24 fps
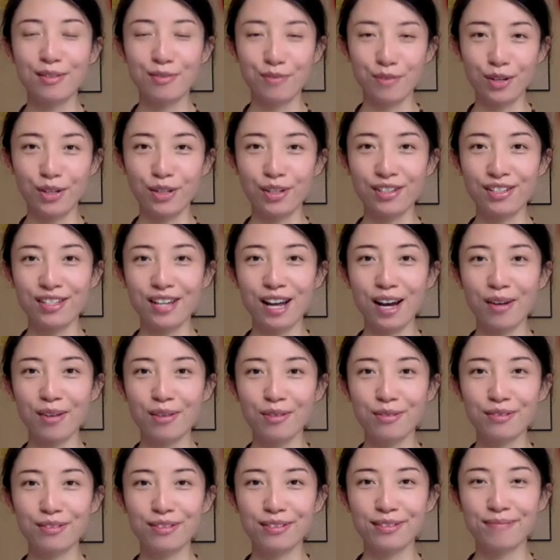for
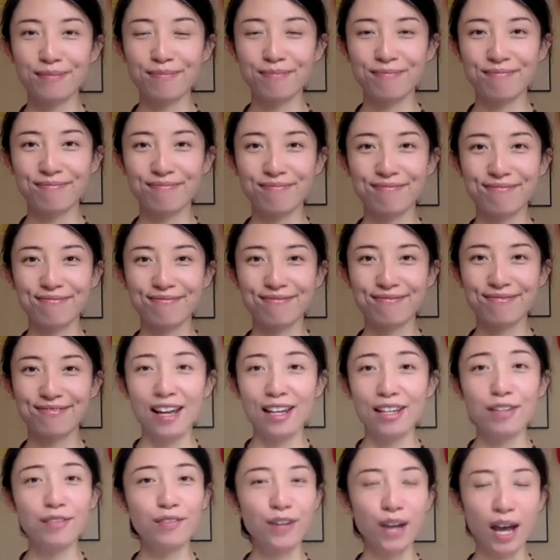yourself?
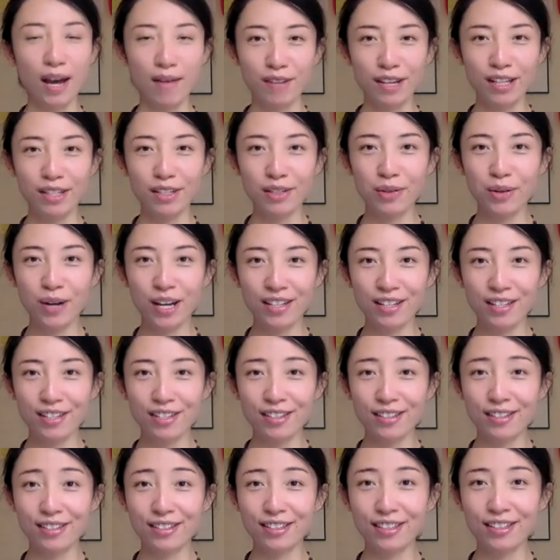If you have any
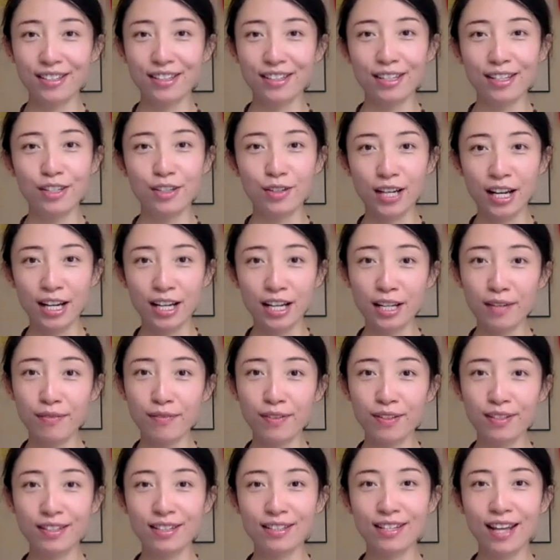questions, you can leave
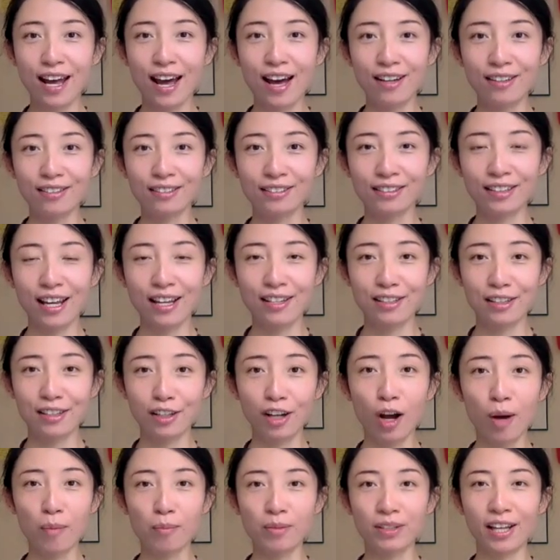it down in the
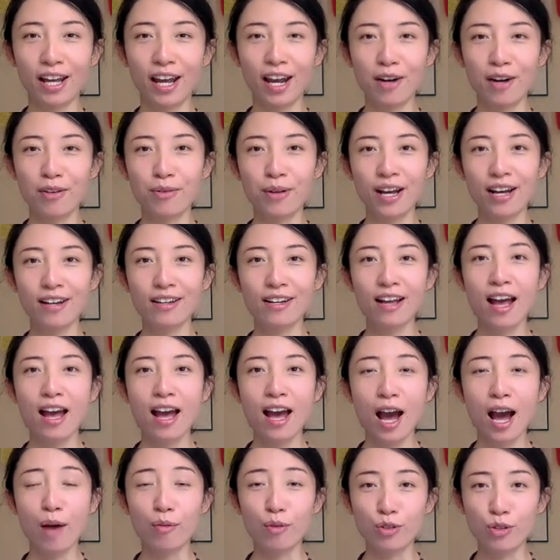comment area.
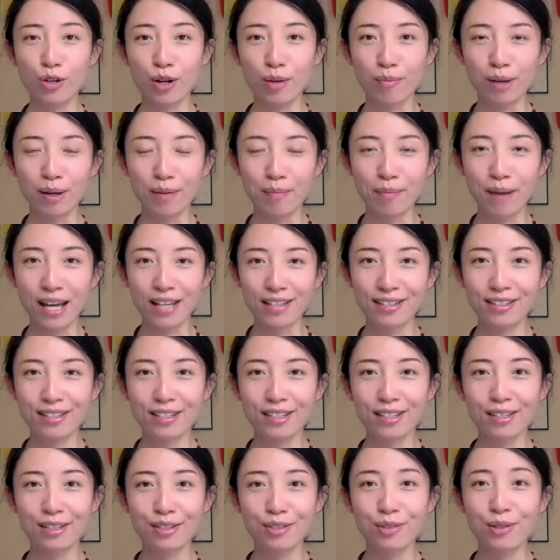I will try my
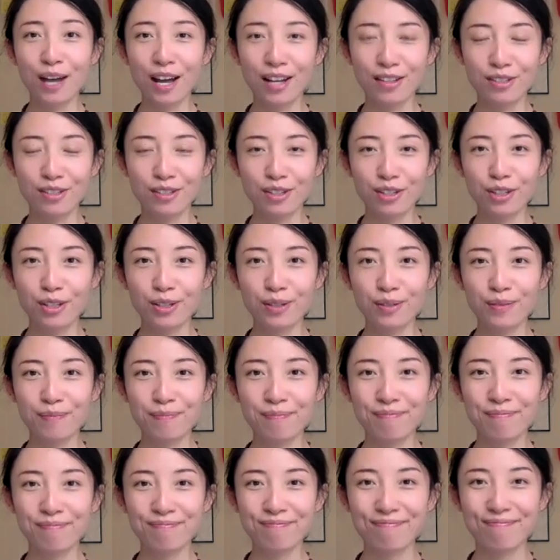best to answer you.
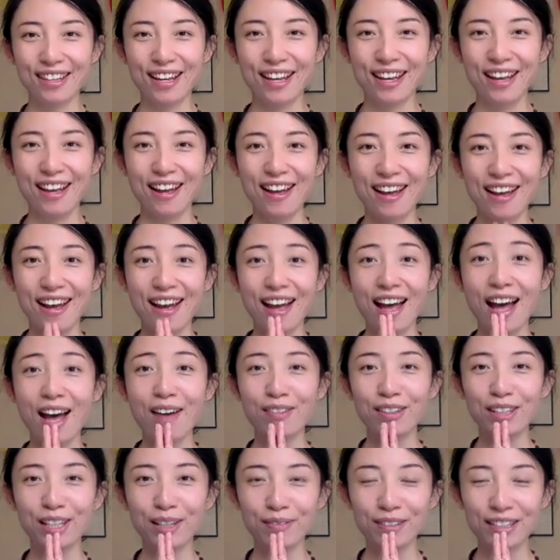Have
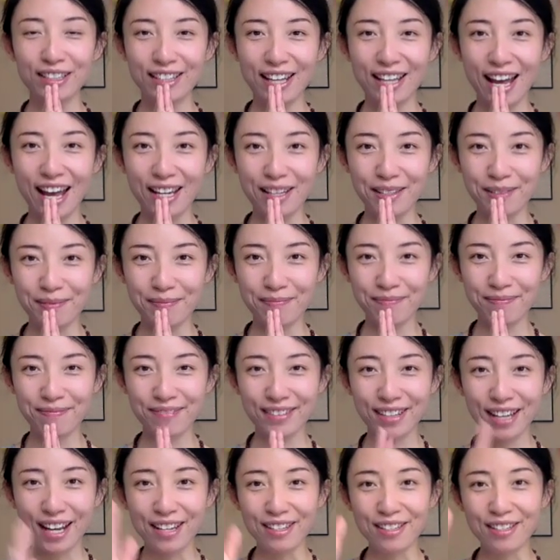a lovely day.
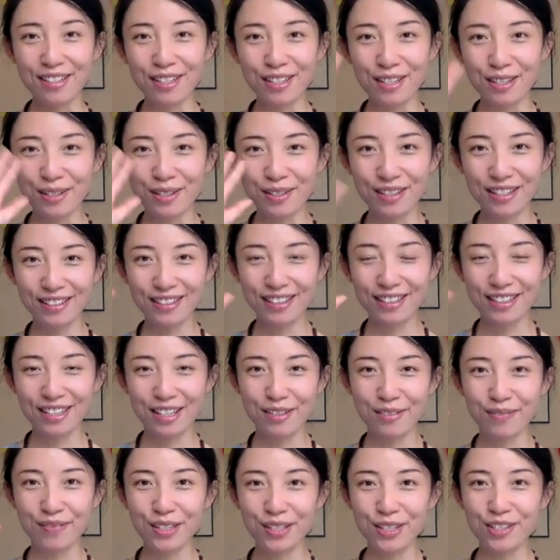I see you in the
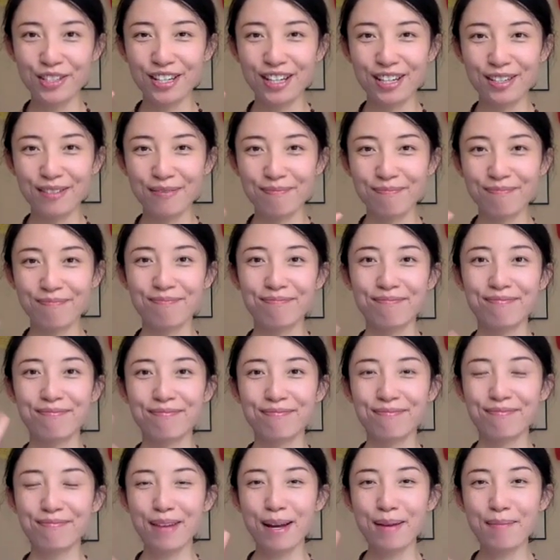near future.
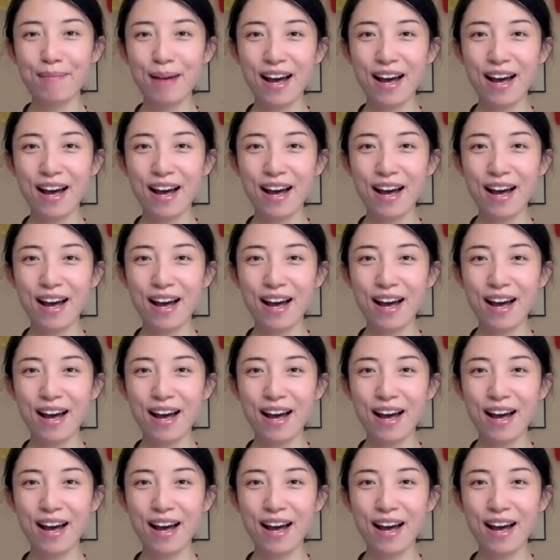Bye